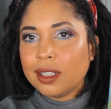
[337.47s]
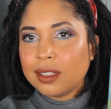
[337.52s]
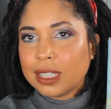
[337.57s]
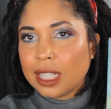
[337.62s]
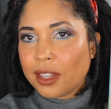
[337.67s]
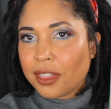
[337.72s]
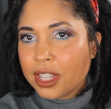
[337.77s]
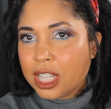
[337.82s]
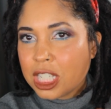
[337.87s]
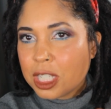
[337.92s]

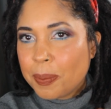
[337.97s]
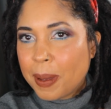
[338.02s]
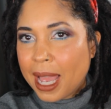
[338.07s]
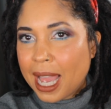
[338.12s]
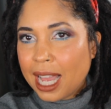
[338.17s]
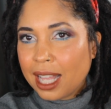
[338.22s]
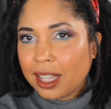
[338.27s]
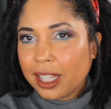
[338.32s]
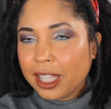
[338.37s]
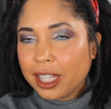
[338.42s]
Now this
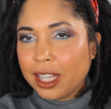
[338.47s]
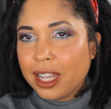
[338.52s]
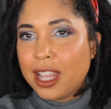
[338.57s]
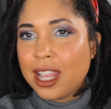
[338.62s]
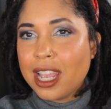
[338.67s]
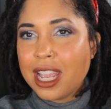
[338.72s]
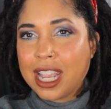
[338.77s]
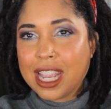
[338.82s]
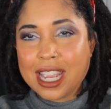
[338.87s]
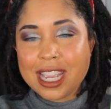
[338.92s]
palette
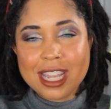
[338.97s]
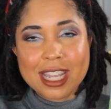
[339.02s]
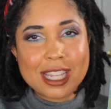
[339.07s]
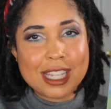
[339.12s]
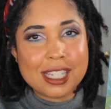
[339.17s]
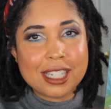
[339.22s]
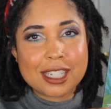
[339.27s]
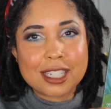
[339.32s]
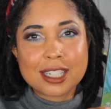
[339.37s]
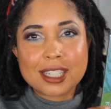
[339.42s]

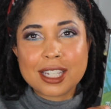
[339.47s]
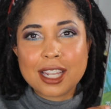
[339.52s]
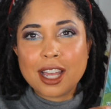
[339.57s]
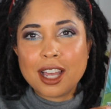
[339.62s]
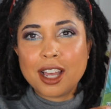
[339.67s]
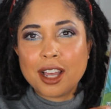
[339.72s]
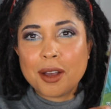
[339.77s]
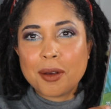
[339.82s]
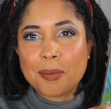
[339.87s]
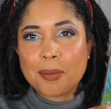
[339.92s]
is
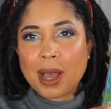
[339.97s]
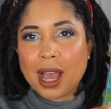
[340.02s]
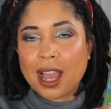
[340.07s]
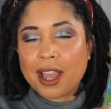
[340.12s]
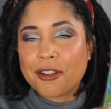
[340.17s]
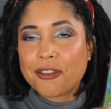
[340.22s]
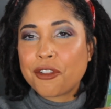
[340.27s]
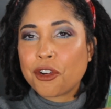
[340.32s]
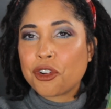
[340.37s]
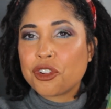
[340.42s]

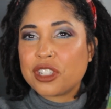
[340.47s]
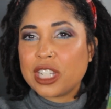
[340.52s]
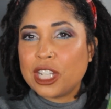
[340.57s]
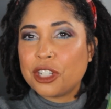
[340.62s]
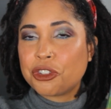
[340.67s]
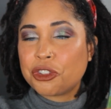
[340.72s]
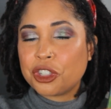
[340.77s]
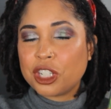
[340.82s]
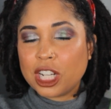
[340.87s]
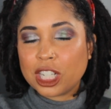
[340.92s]
my first
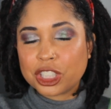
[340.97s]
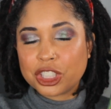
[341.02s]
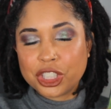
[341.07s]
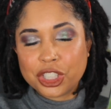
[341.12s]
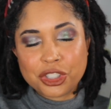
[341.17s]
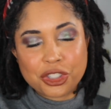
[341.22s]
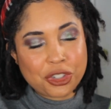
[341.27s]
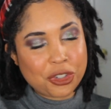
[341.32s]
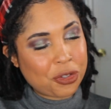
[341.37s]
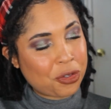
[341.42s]

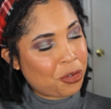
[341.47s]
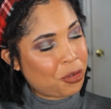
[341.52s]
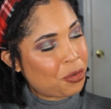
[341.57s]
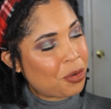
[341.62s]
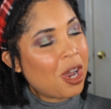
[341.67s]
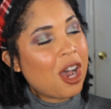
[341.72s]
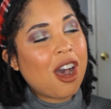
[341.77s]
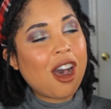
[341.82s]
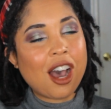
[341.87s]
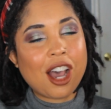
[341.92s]
introduction
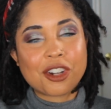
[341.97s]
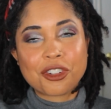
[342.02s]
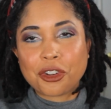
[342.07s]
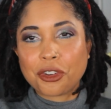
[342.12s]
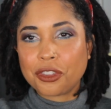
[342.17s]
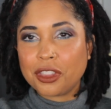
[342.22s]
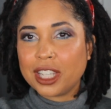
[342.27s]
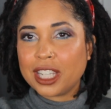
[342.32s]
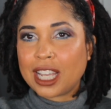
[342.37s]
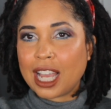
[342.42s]
to
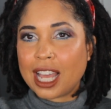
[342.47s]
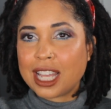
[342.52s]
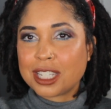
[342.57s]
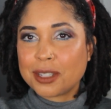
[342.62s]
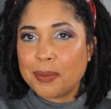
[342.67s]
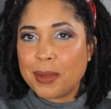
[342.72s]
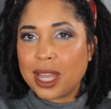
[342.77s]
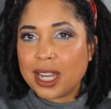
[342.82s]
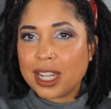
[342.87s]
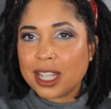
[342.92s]
Unearthly
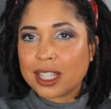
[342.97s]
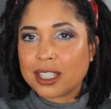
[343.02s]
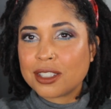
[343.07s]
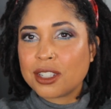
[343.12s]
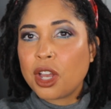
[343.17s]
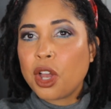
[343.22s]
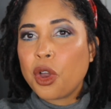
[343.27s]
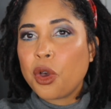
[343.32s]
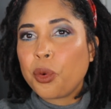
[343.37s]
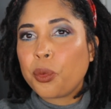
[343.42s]

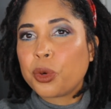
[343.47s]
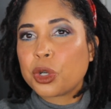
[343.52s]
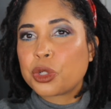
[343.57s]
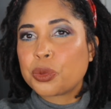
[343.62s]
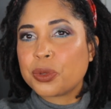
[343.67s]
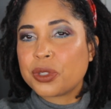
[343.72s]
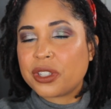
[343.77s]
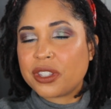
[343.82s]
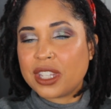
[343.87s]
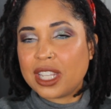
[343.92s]
Cosmetics,
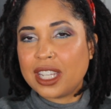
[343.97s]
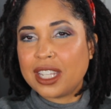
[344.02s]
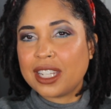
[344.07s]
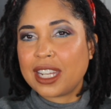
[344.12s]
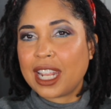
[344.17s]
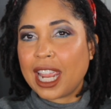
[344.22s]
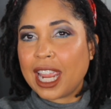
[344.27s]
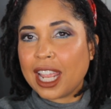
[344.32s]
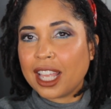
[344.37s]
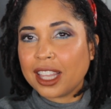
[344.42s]
which was
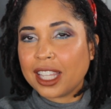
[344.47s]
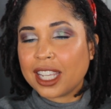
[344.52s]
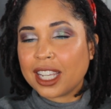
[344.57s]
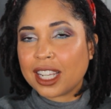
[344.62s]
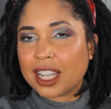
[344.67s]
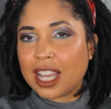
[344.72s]
then Alien